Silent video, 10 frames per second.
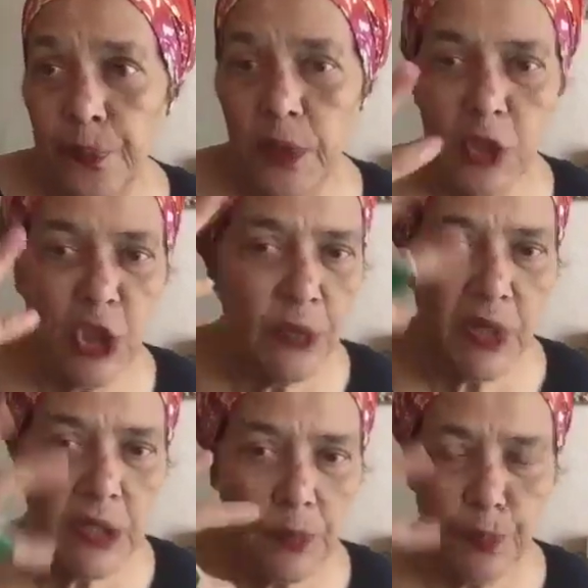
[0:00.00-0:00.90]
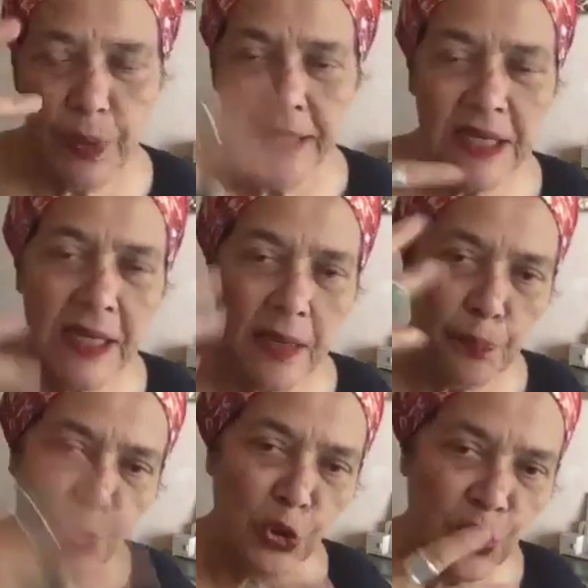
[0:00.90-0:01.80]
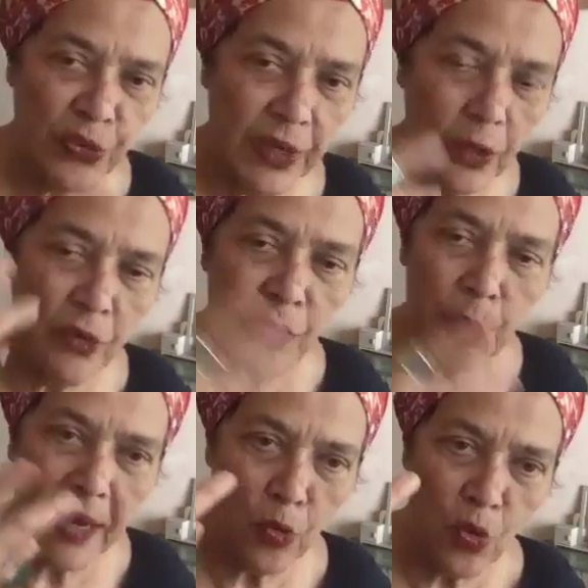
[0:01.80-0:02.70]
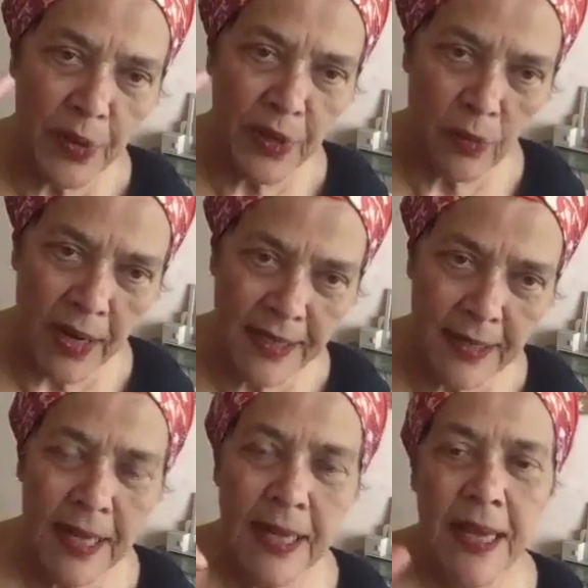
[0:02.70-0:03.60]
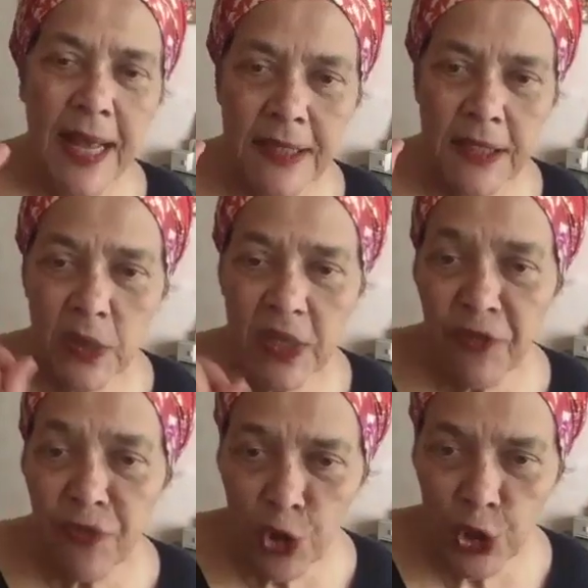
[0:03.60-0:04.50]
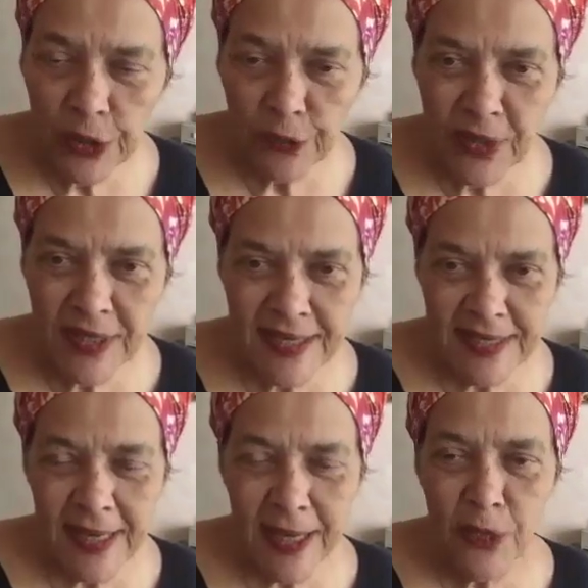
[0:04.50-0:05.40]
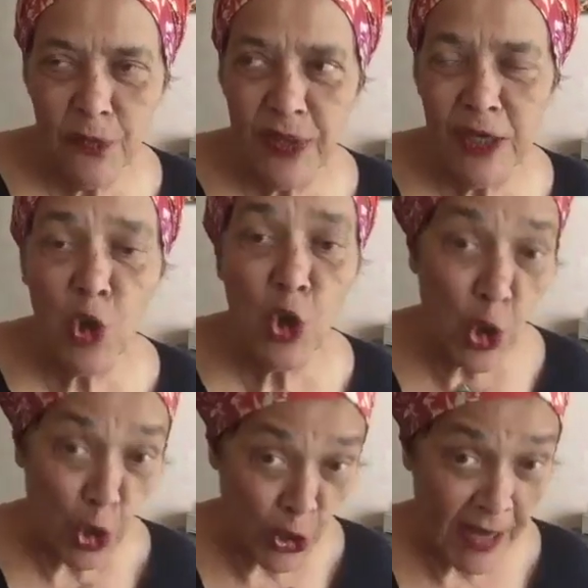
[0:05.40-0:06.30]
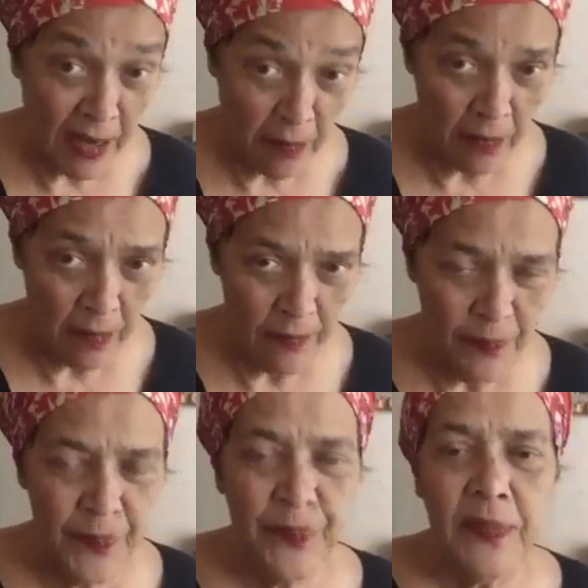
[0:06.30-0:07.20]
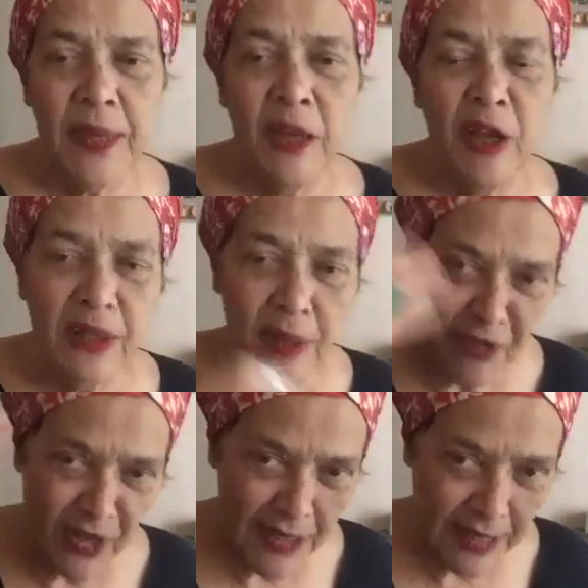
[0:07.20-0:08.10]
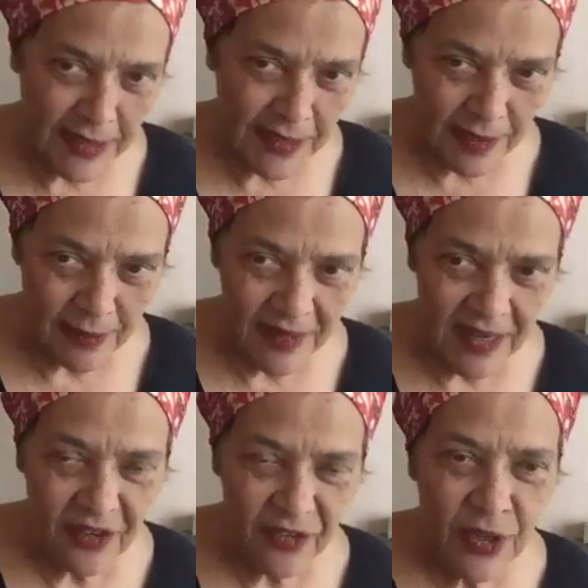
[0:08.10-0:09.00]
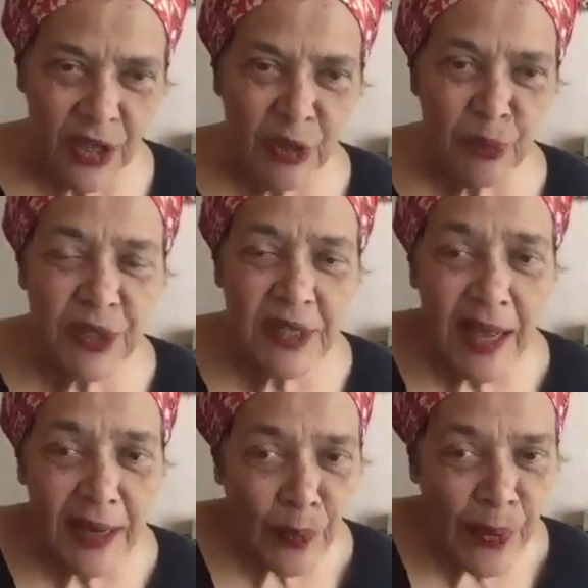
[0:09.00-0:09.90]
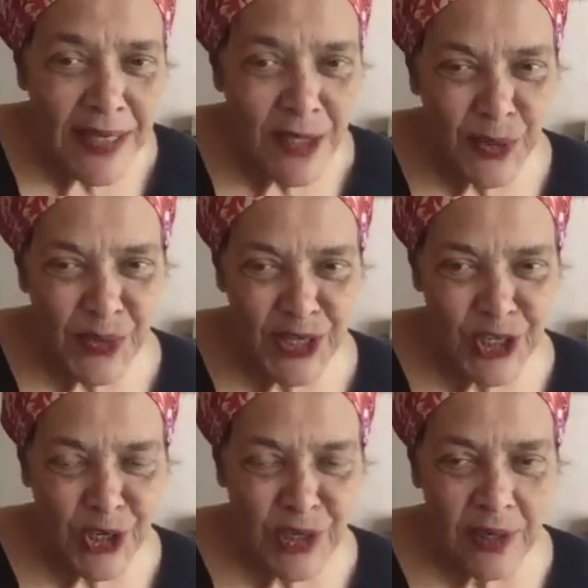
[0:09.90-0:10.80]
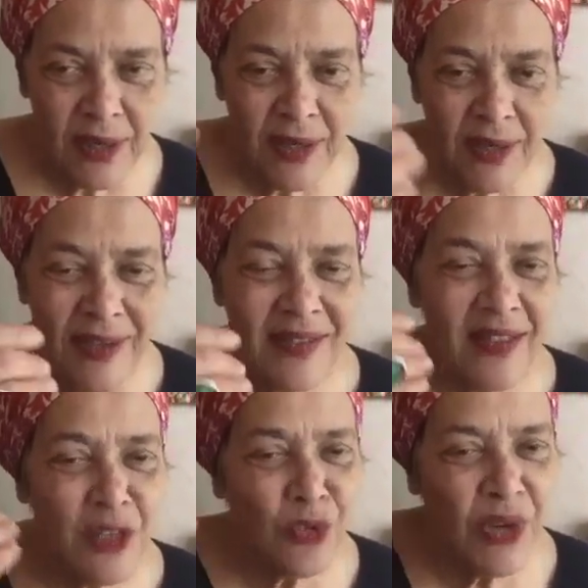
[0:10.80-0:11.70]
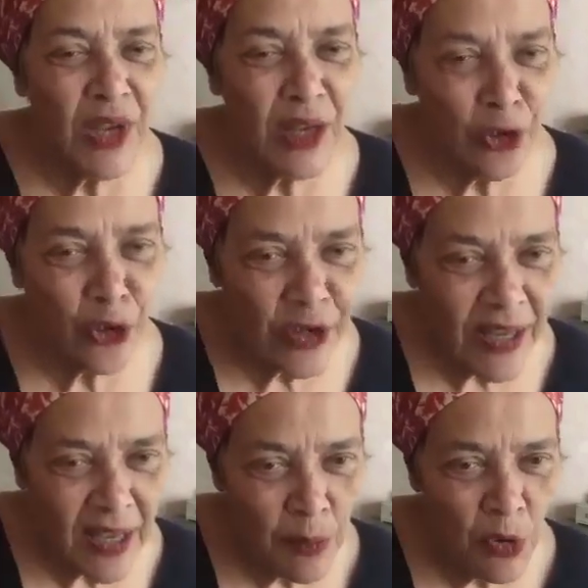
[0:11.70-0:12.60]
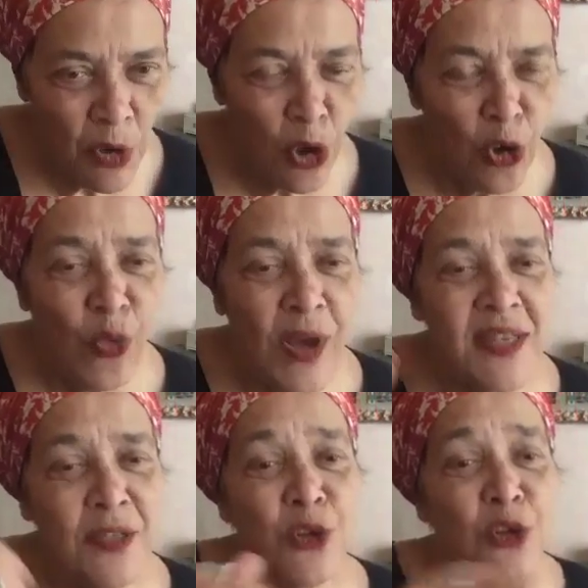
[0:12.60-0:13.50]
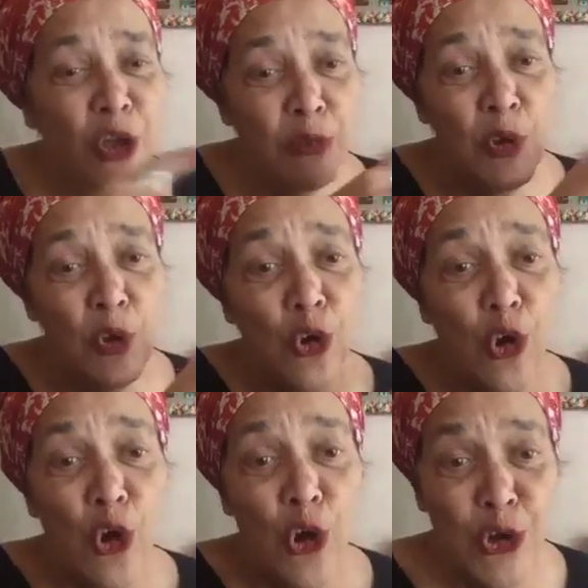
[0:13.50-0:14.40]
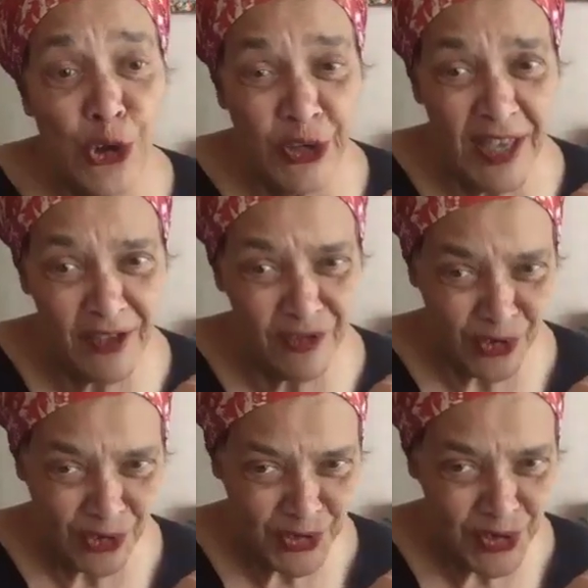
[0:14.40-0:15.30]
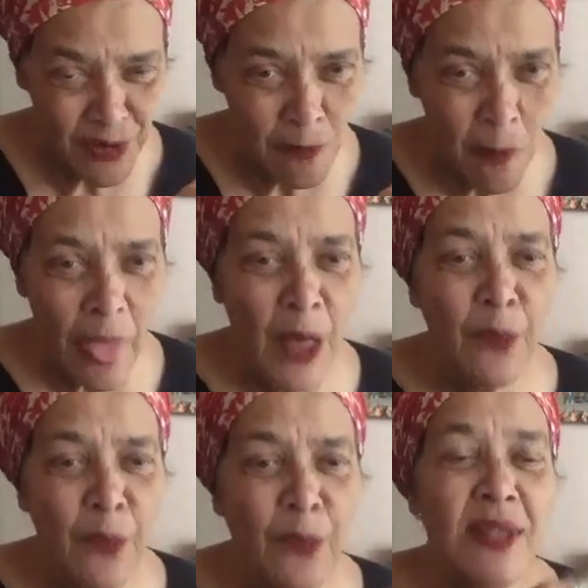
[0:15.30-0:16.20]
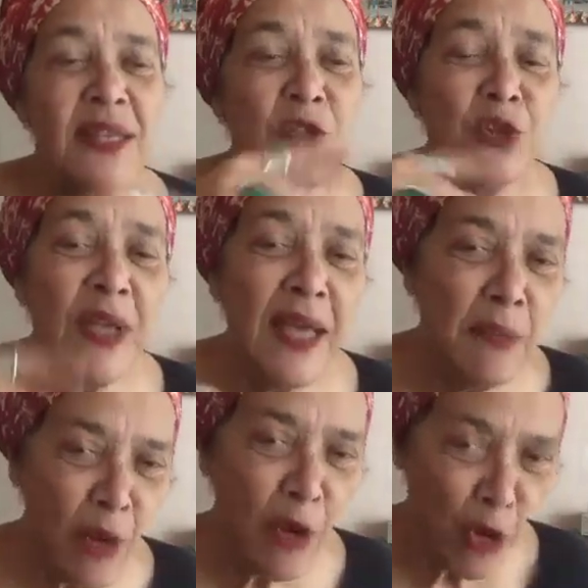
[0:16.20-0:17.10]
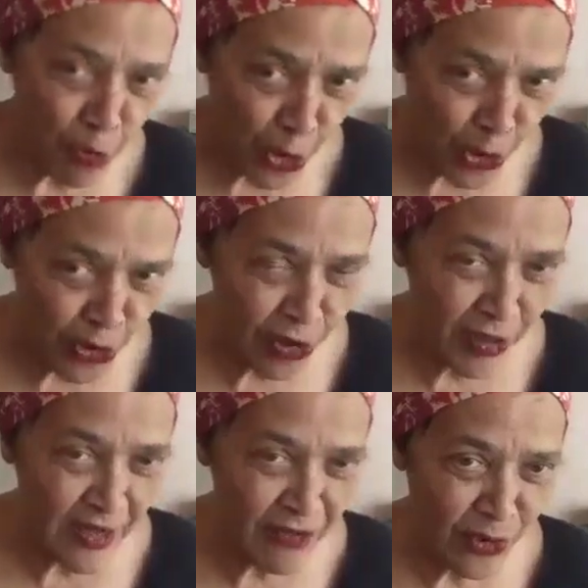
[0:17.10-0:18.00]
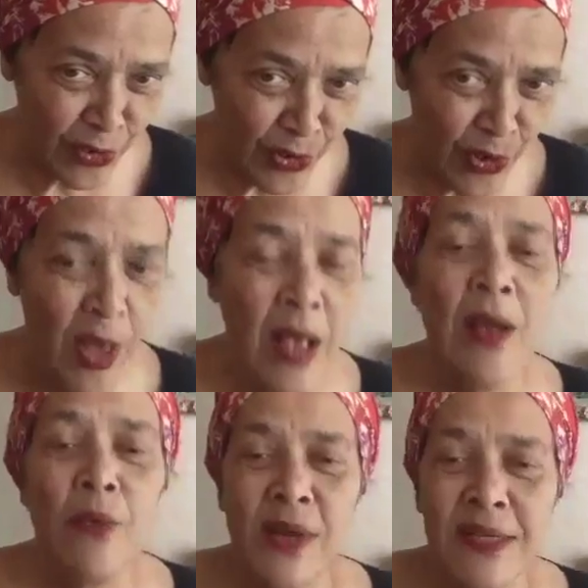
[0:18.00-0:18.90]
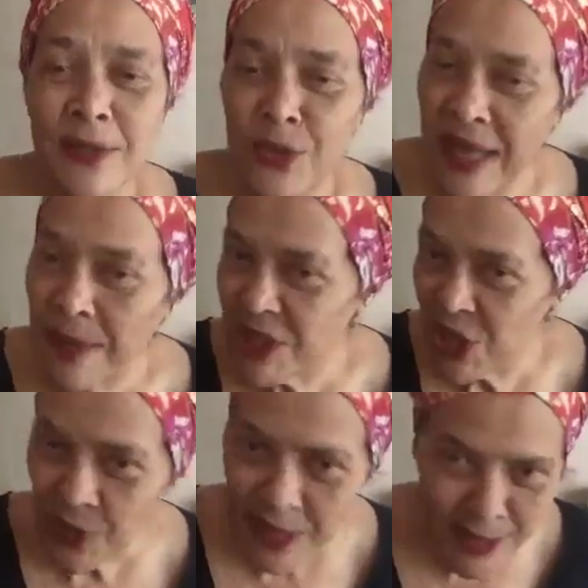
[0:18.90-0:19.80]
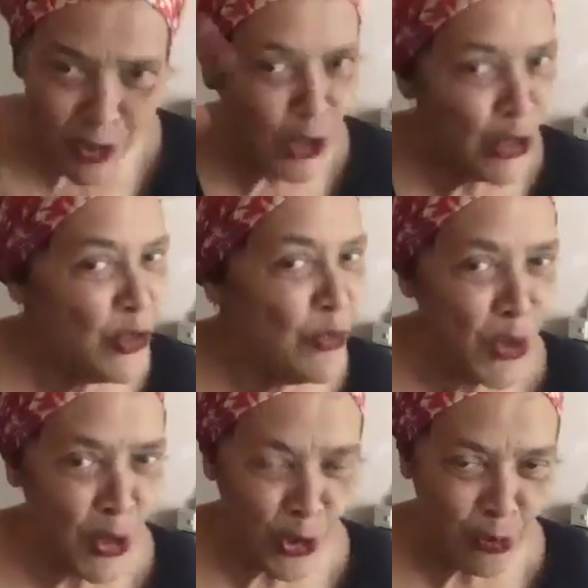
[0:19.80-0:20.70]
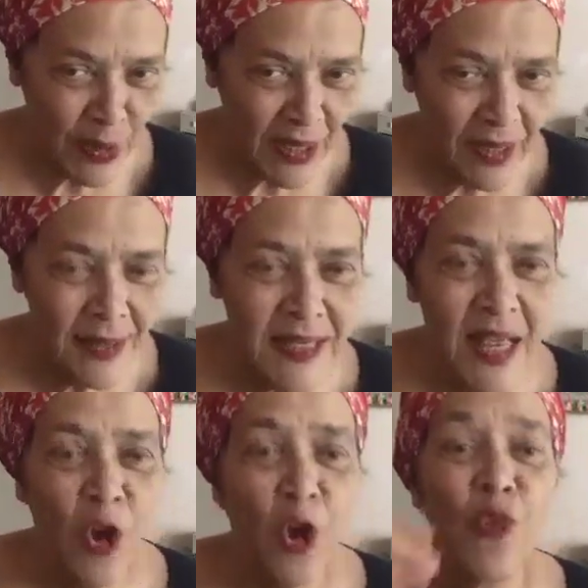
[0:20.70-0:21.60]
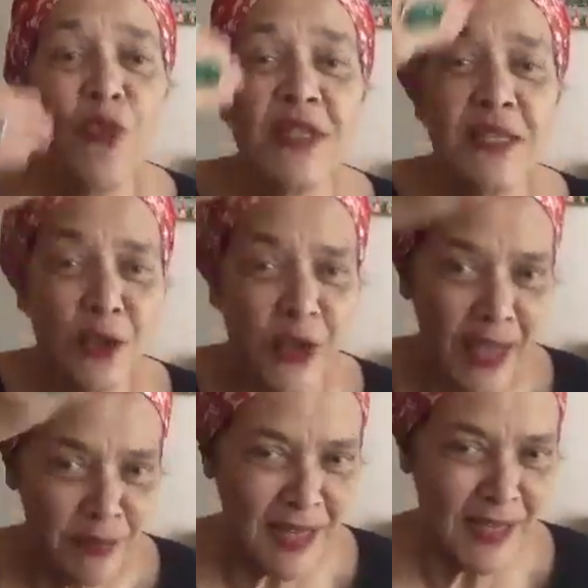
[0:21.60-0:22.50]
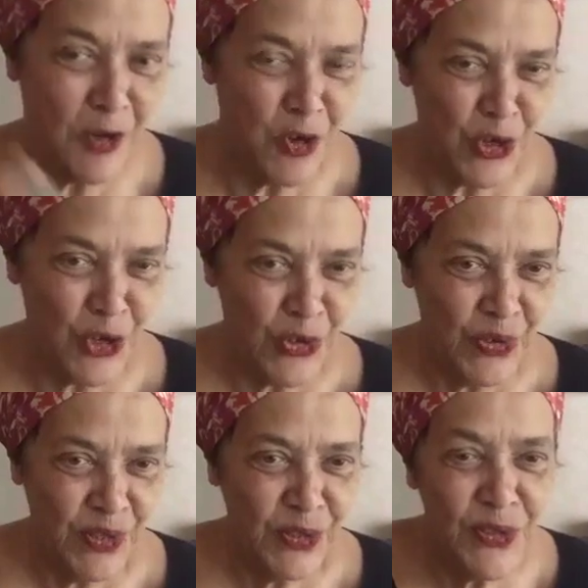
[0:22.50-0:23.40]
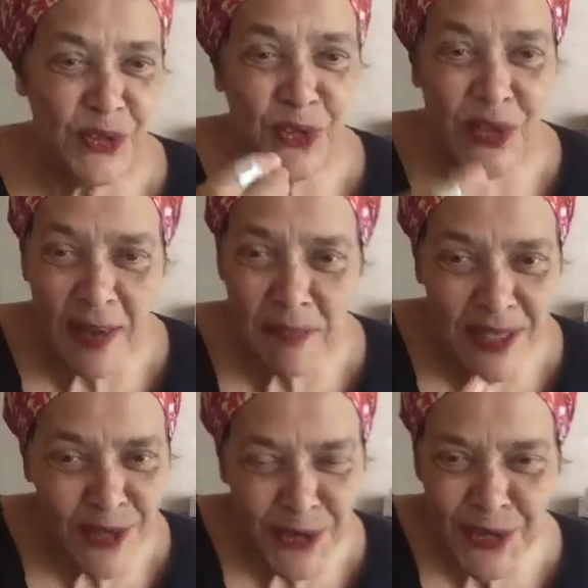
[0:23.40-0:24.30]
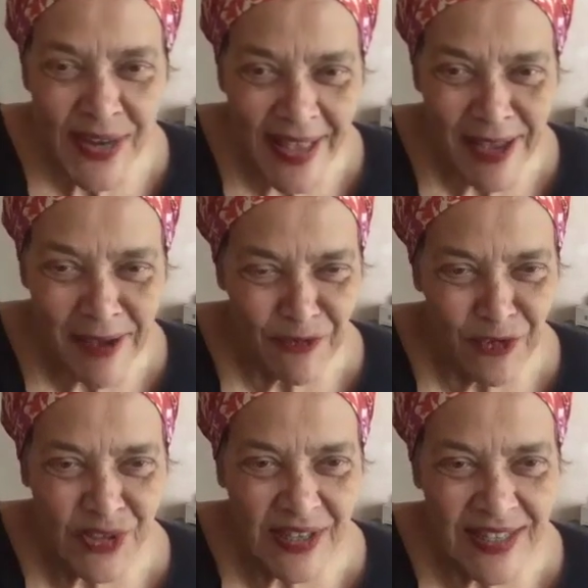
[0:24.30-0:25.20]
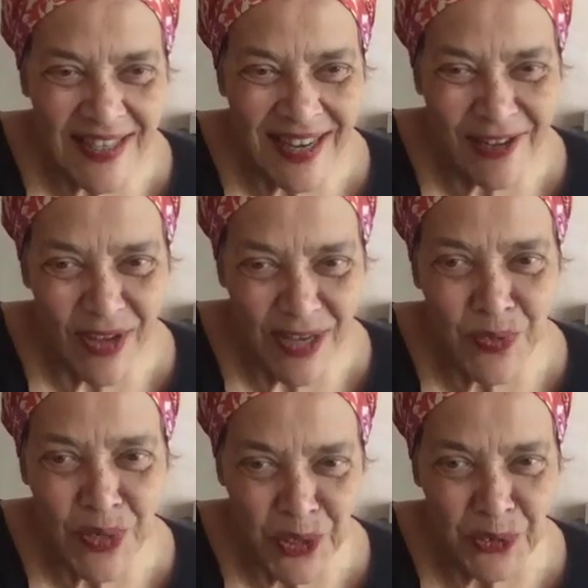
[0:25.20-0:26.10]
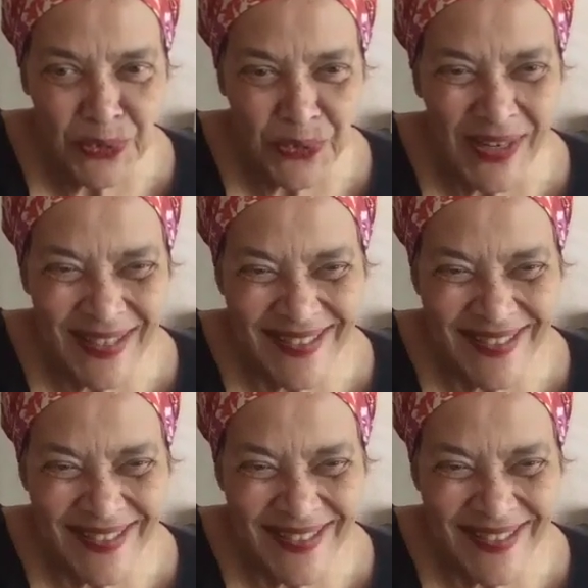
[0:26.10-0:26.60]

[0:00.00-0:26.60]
she was painted a portrait of a Black woman, right? And so they found what they call her name. They found that in the archive. But I raised the question, is it really her name, or was it the name her owner gave her? Was it the name her mother gave her? Was it the name she was known among her peers? Or was it the name that the owner? So the name is not a name for the enslaved, as we know, right?